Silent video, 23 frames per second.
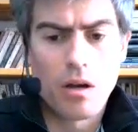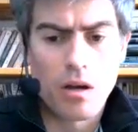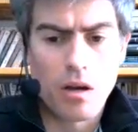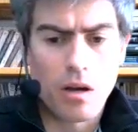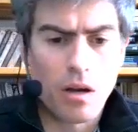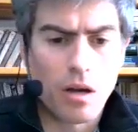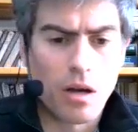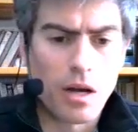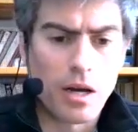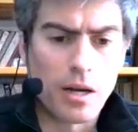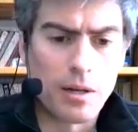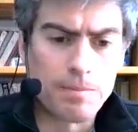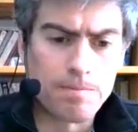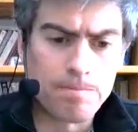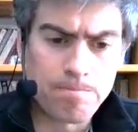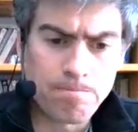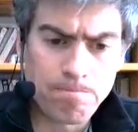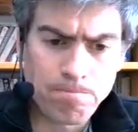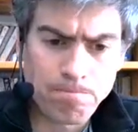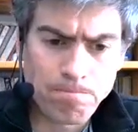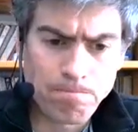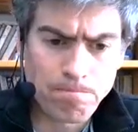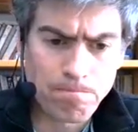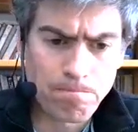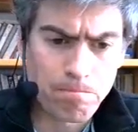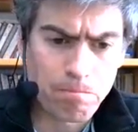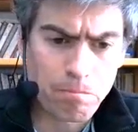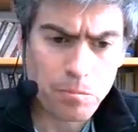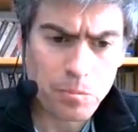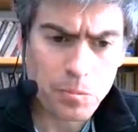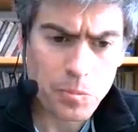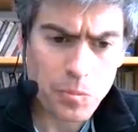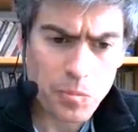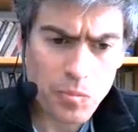for
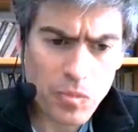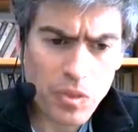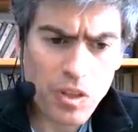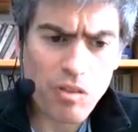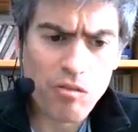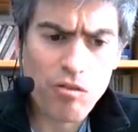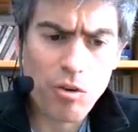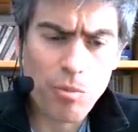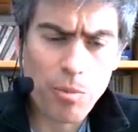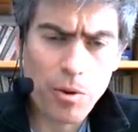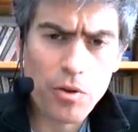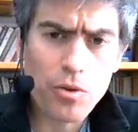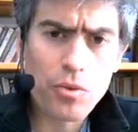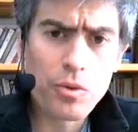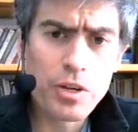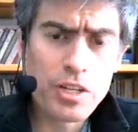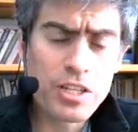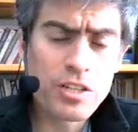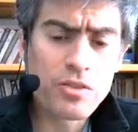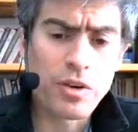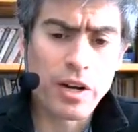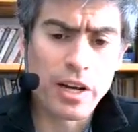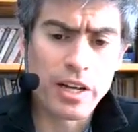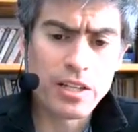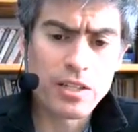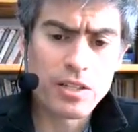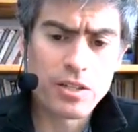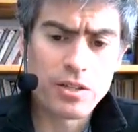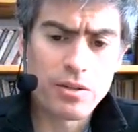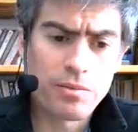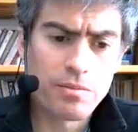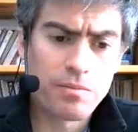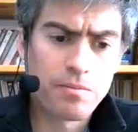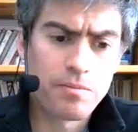both reads and
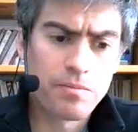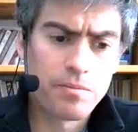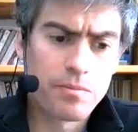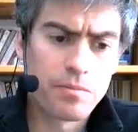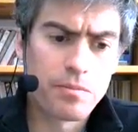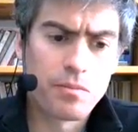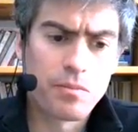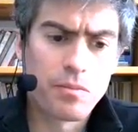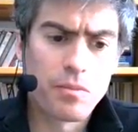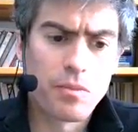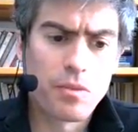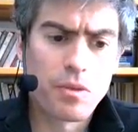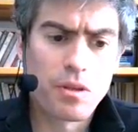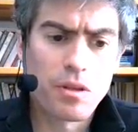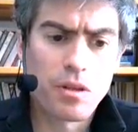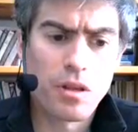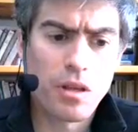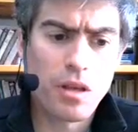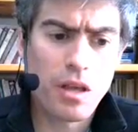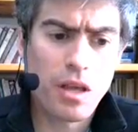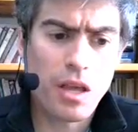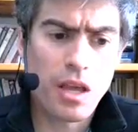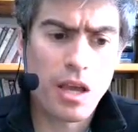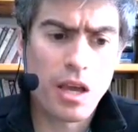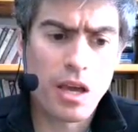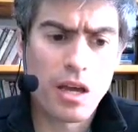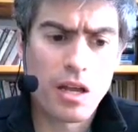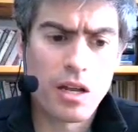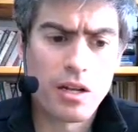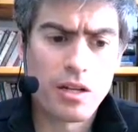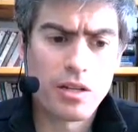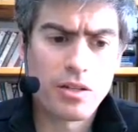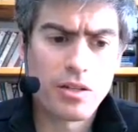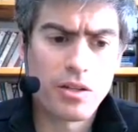writes.
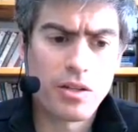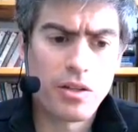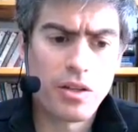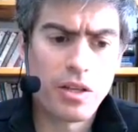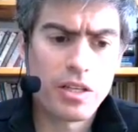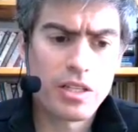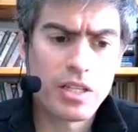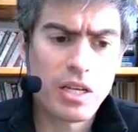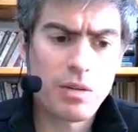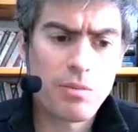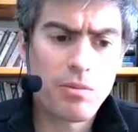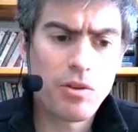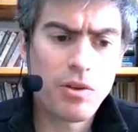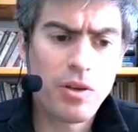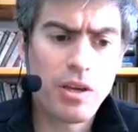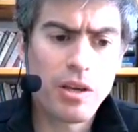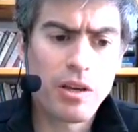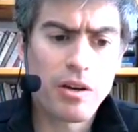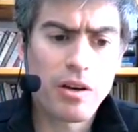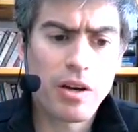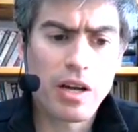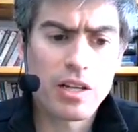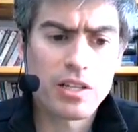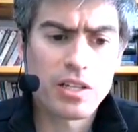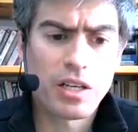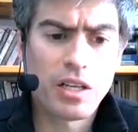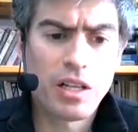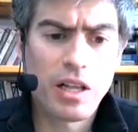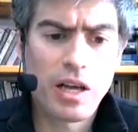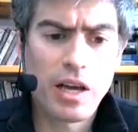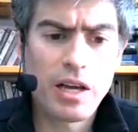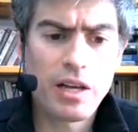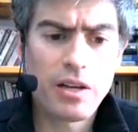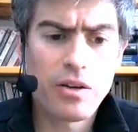And the example here has a
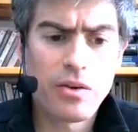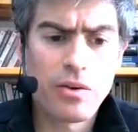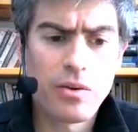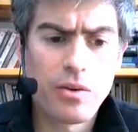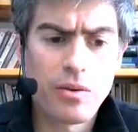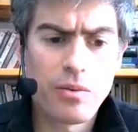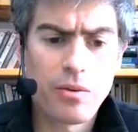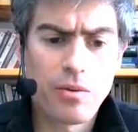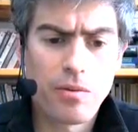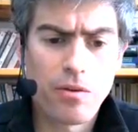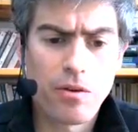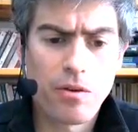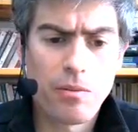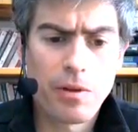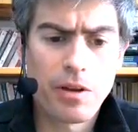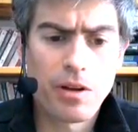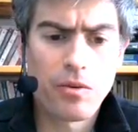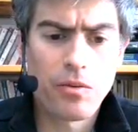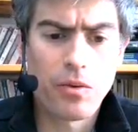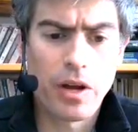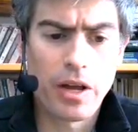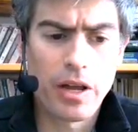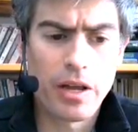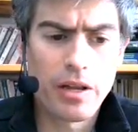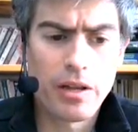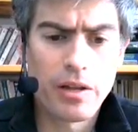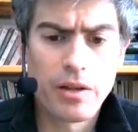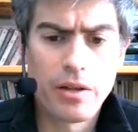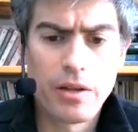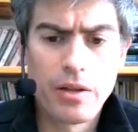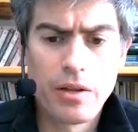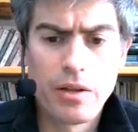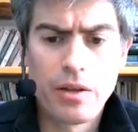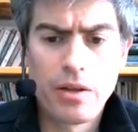client performing a write,
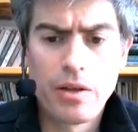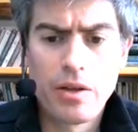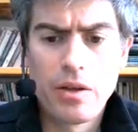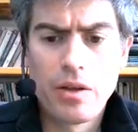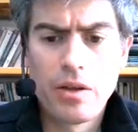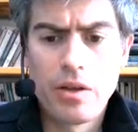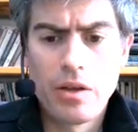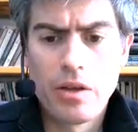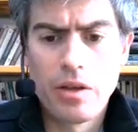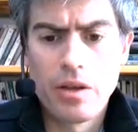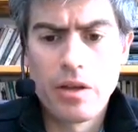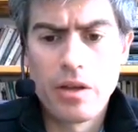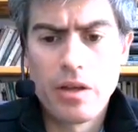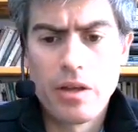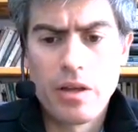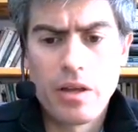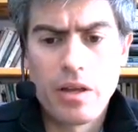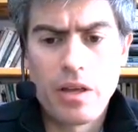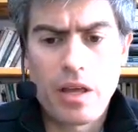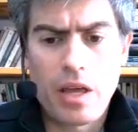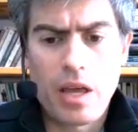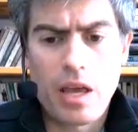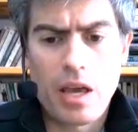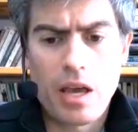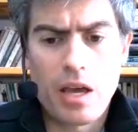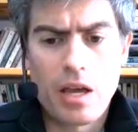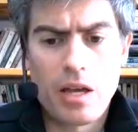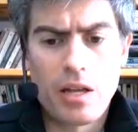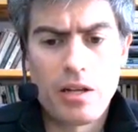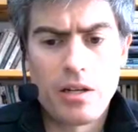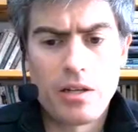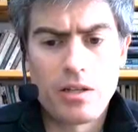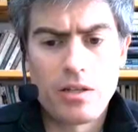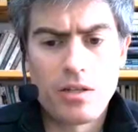
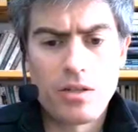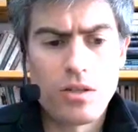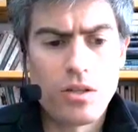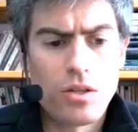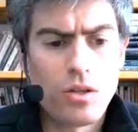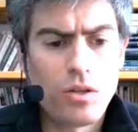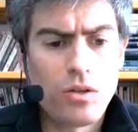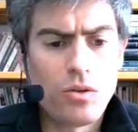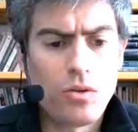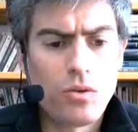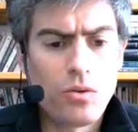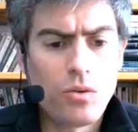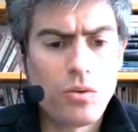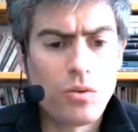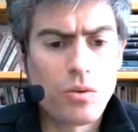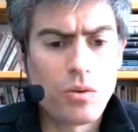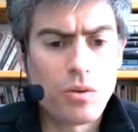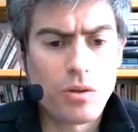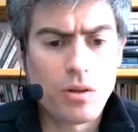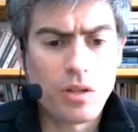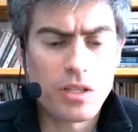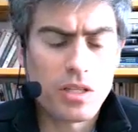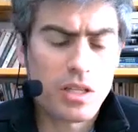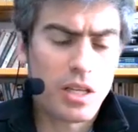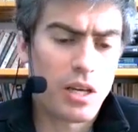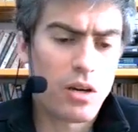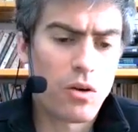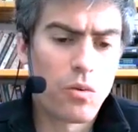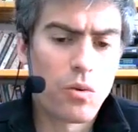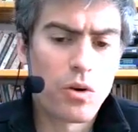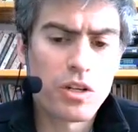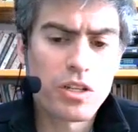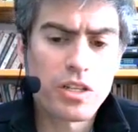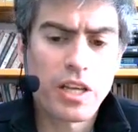and this is like a
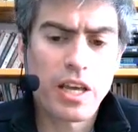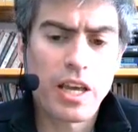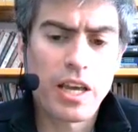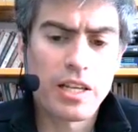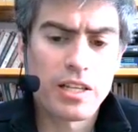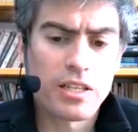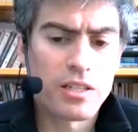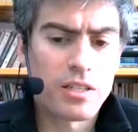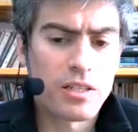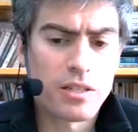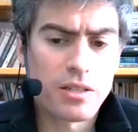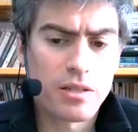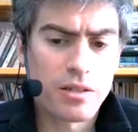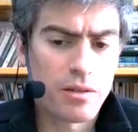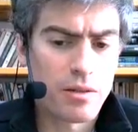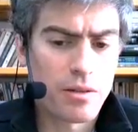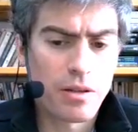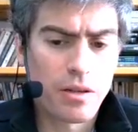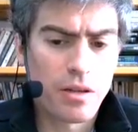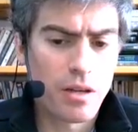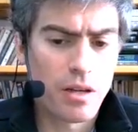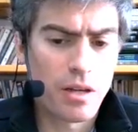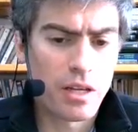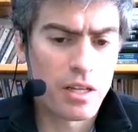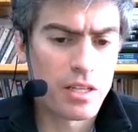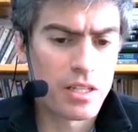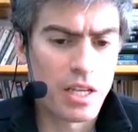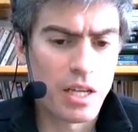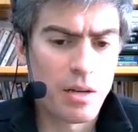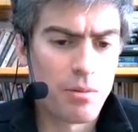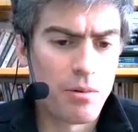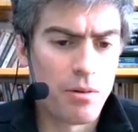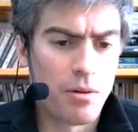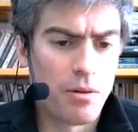worst case
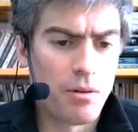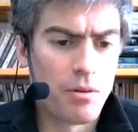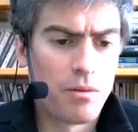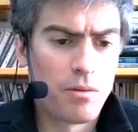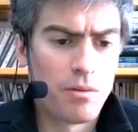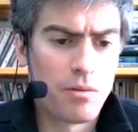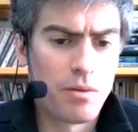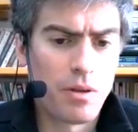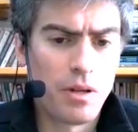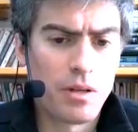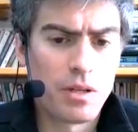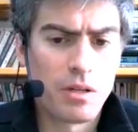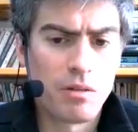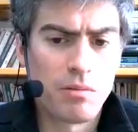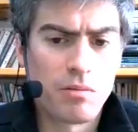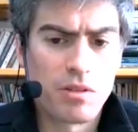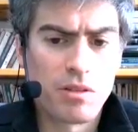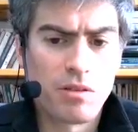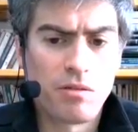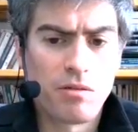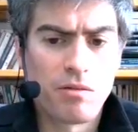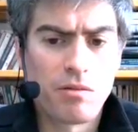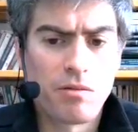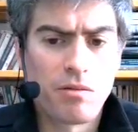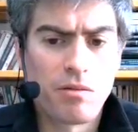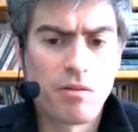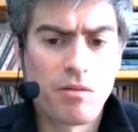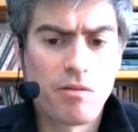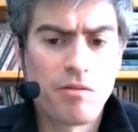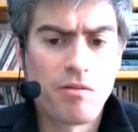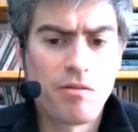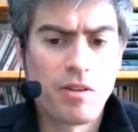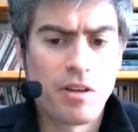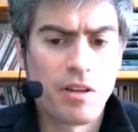example in terms of
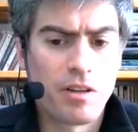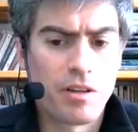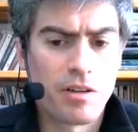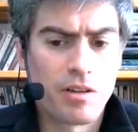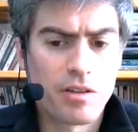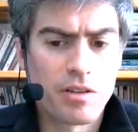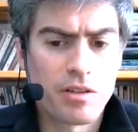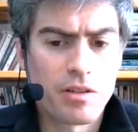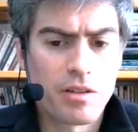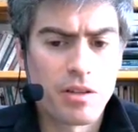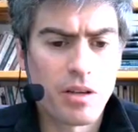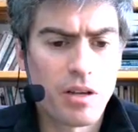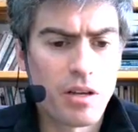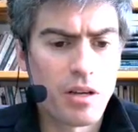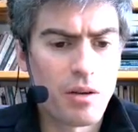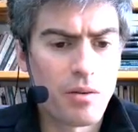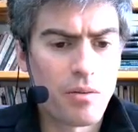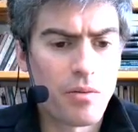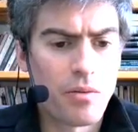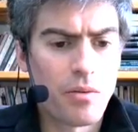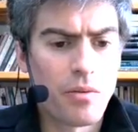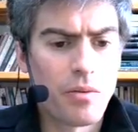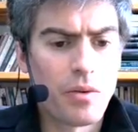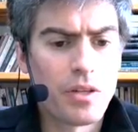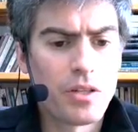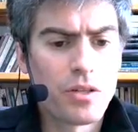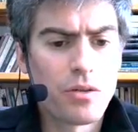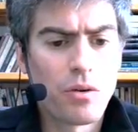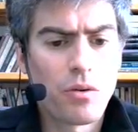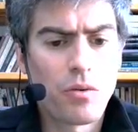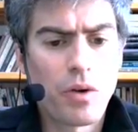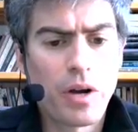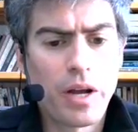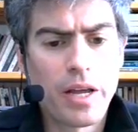failures. We
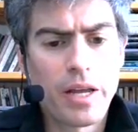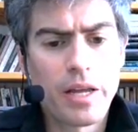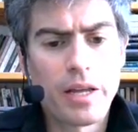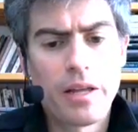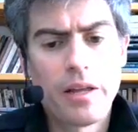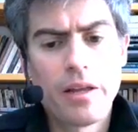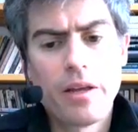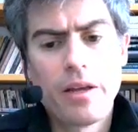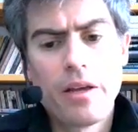do a write,